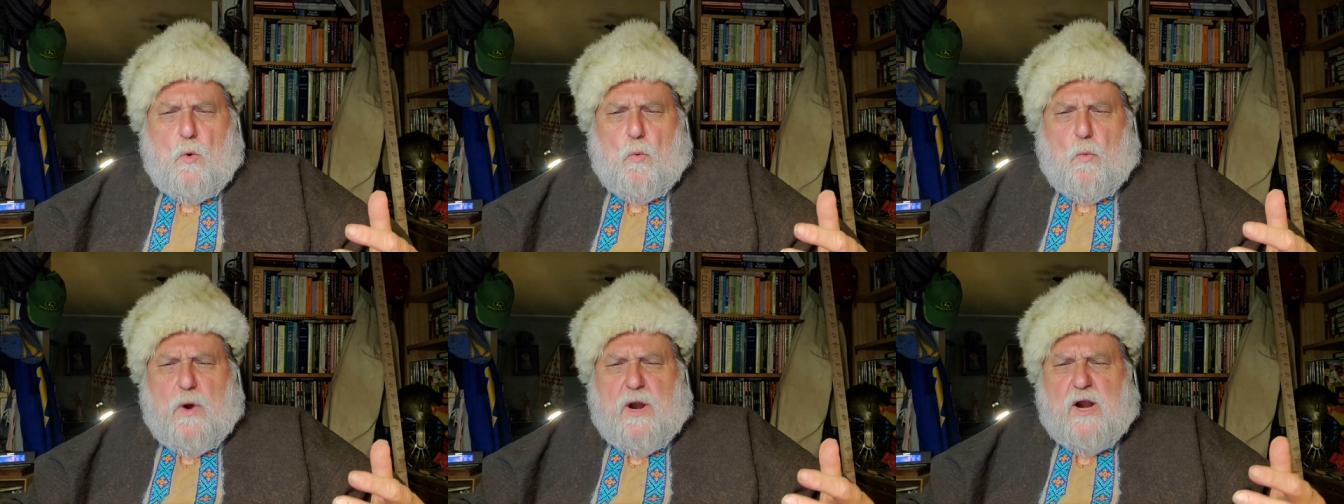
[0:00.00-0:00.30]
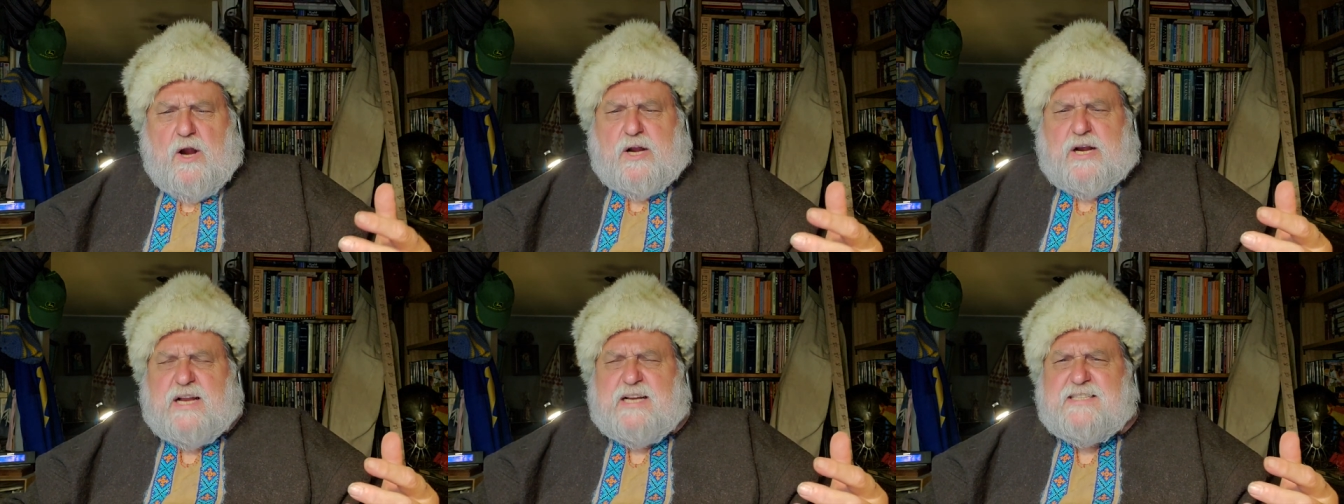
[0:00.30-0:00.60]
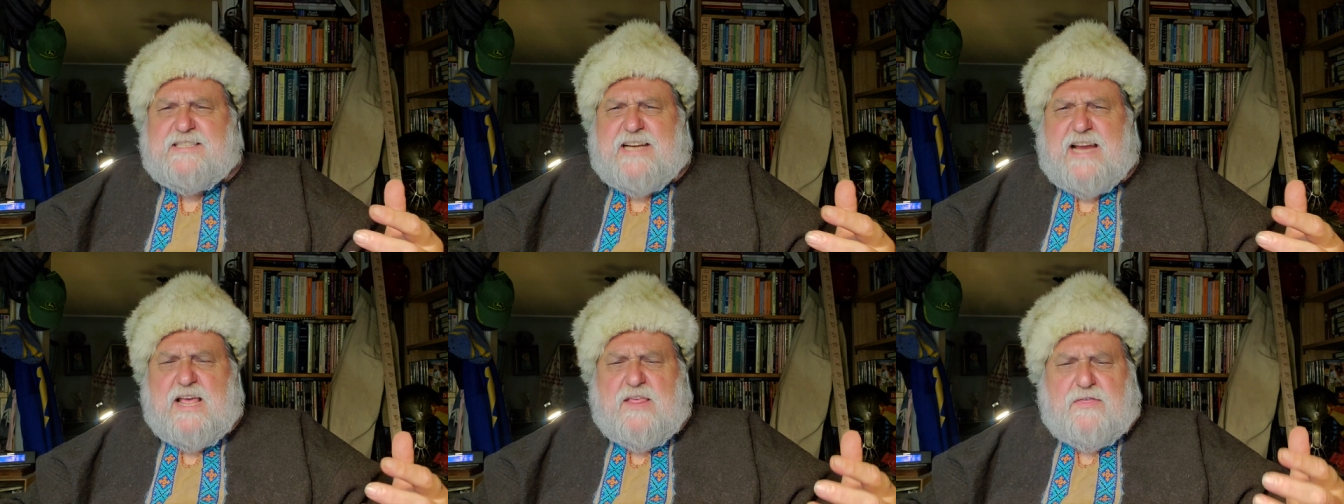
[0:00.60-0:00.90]
Where
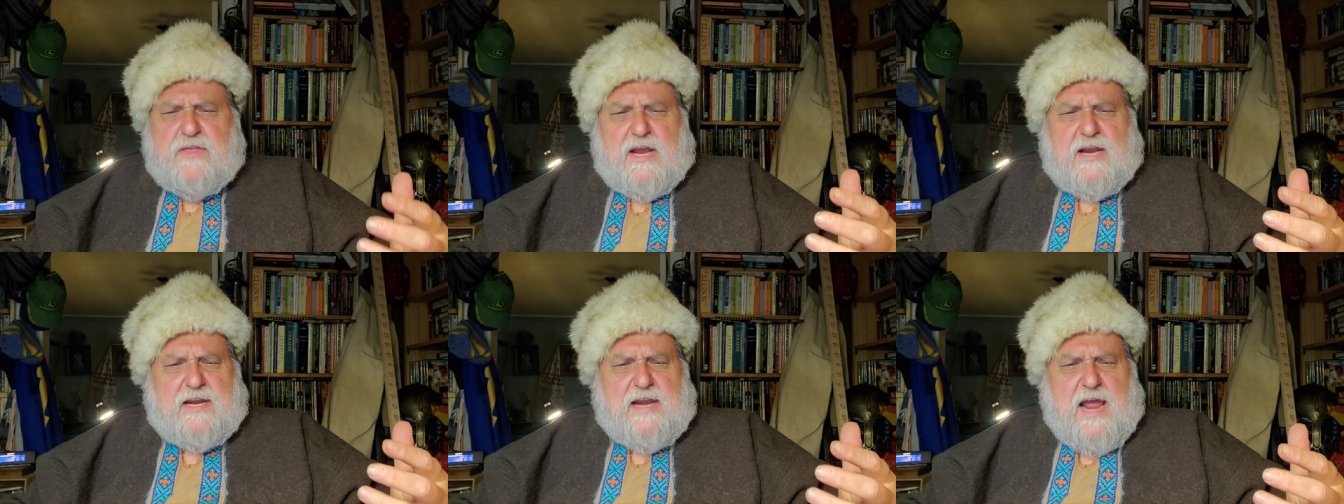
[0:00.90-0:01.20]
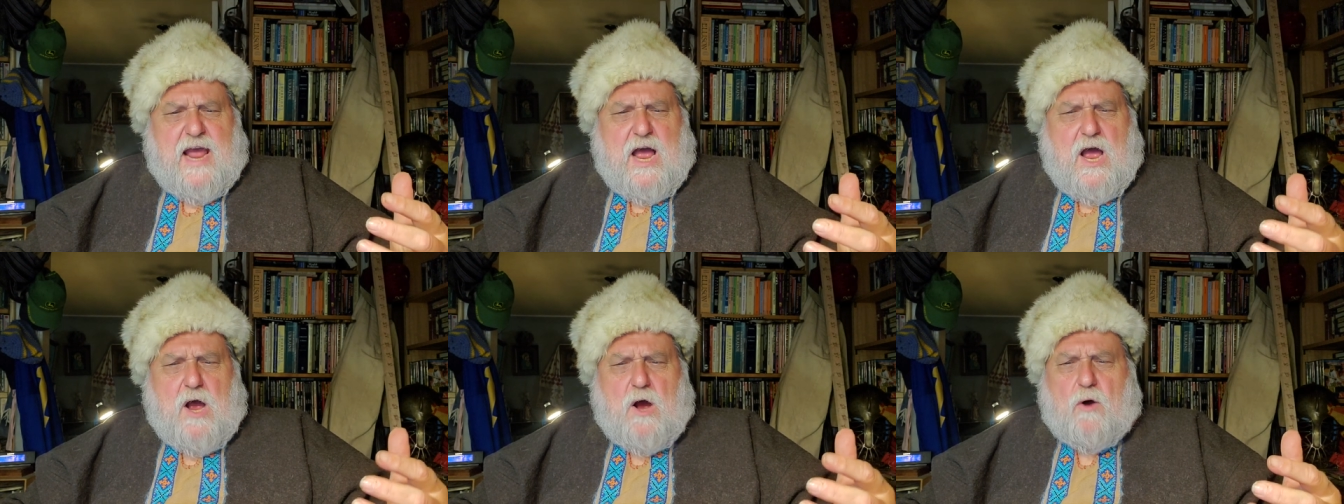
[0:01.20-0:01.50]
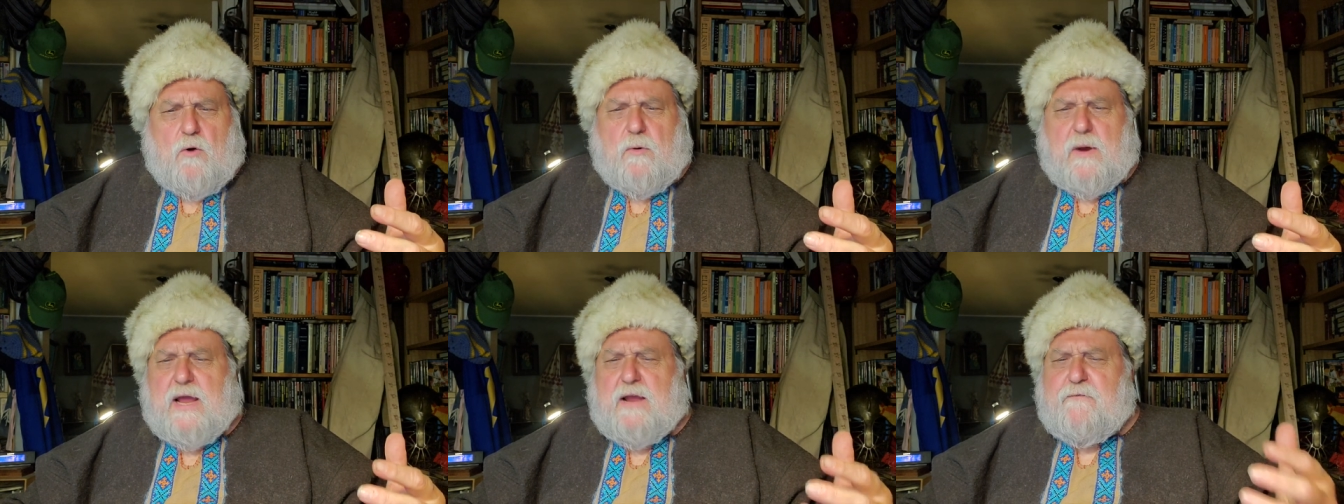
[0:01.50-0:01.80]
contend they
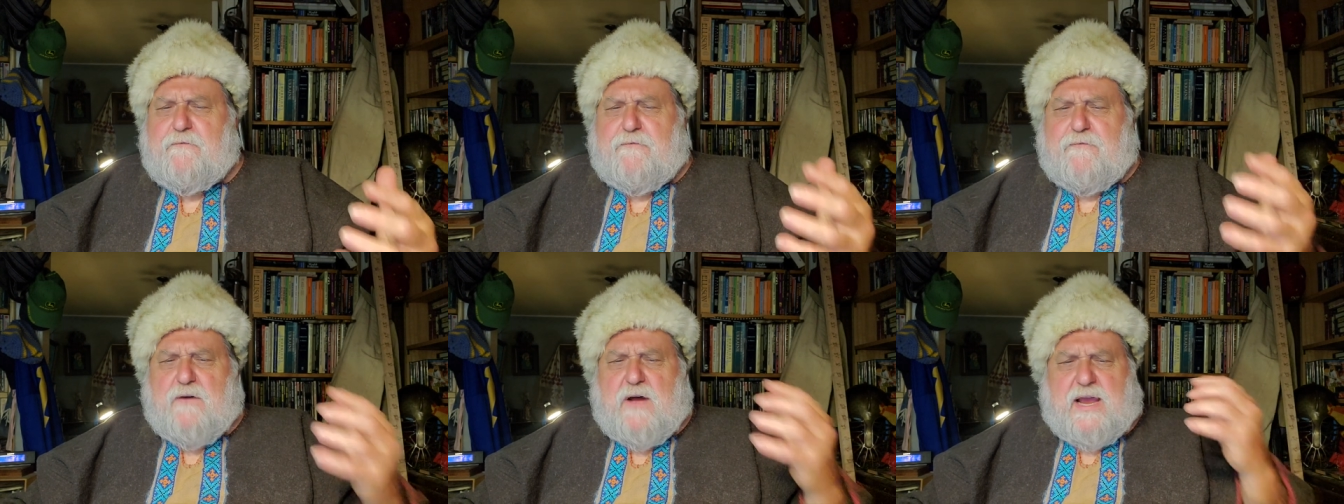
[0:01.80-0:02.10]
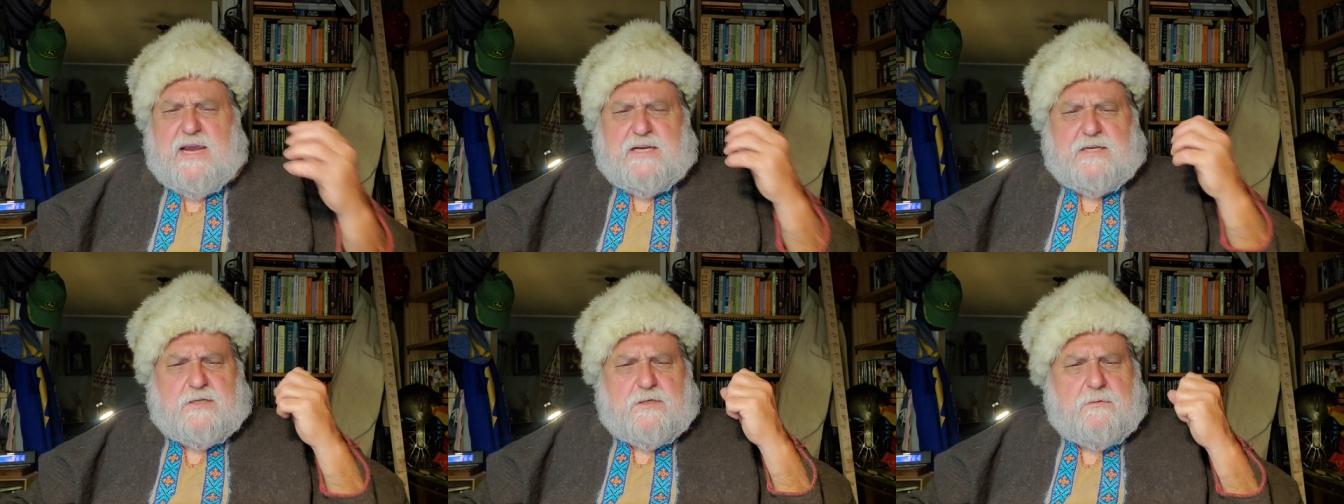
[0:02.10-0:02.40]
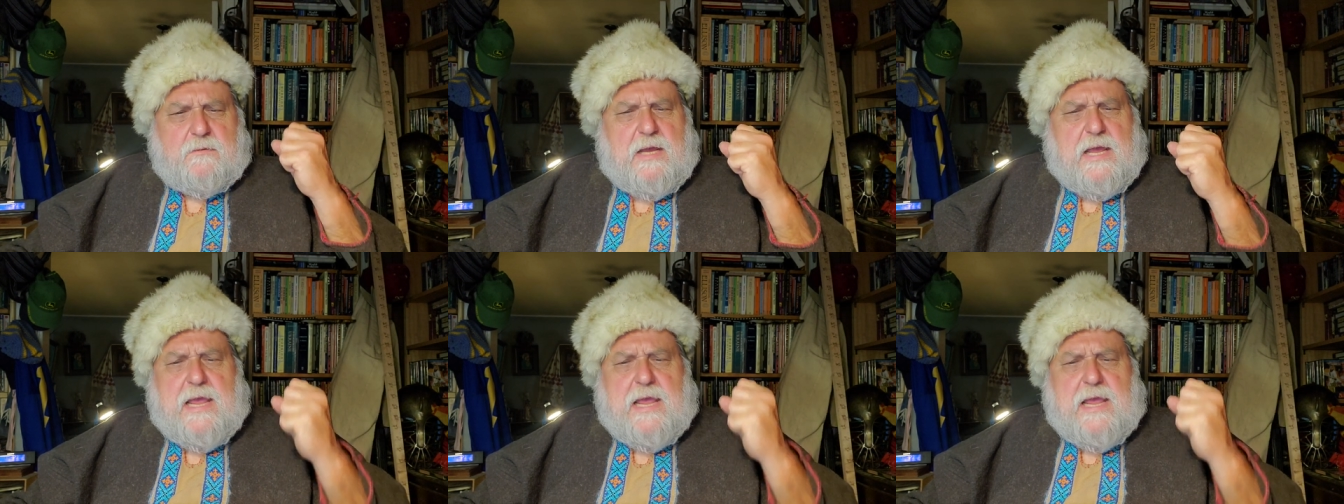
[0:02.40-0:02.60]
now, and fight?